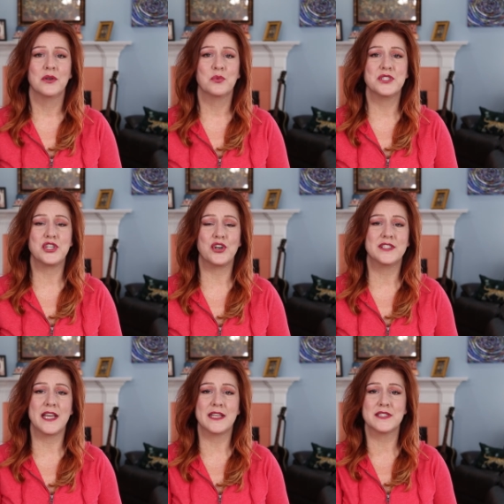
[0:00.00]
We
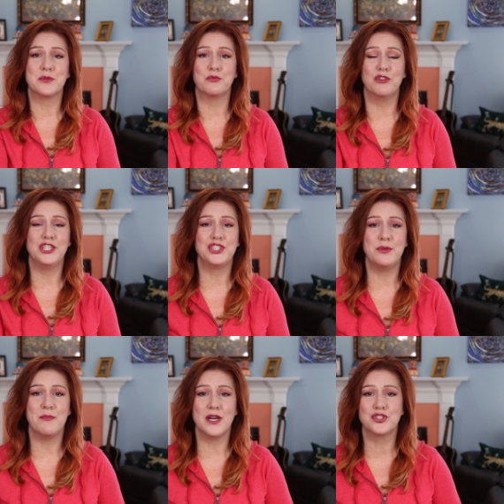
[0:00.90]
started taking some
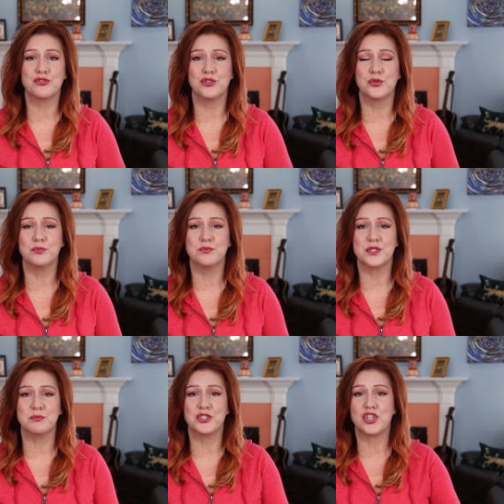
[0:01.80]
reishi mushroom,
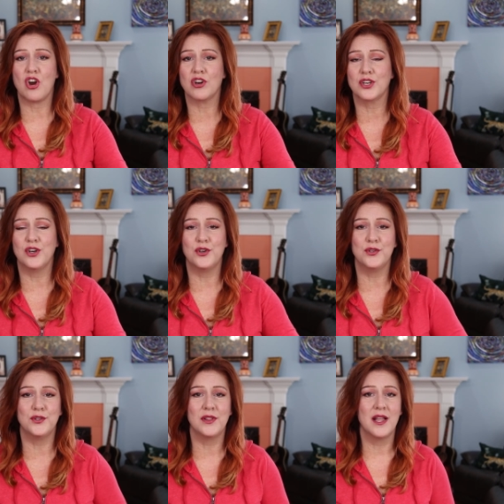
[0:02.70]
some
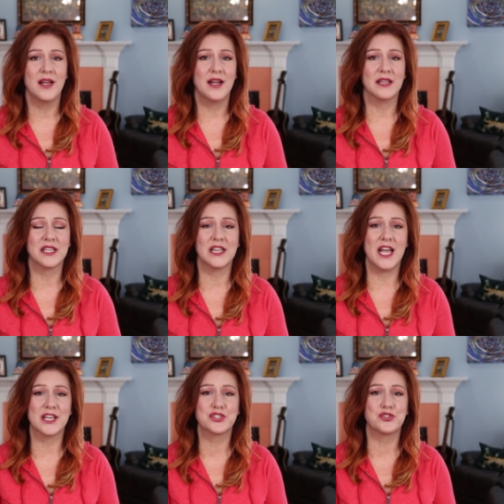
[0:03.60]
charcoal, a little
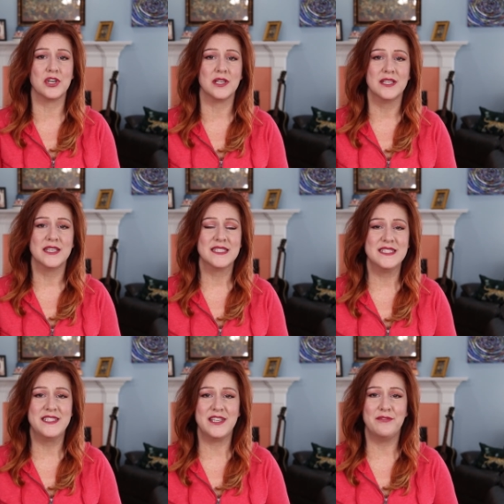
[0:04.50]
extra
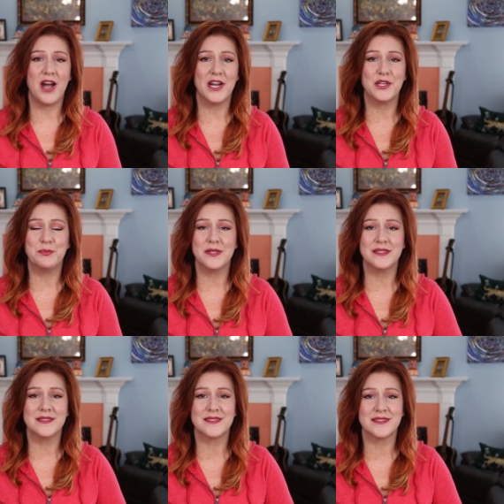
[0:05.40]
D
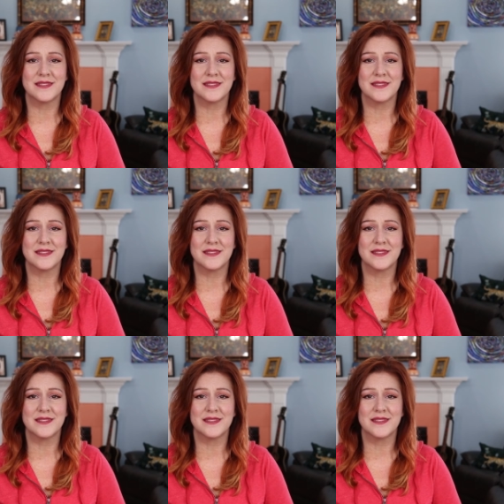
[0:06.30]
vitamins,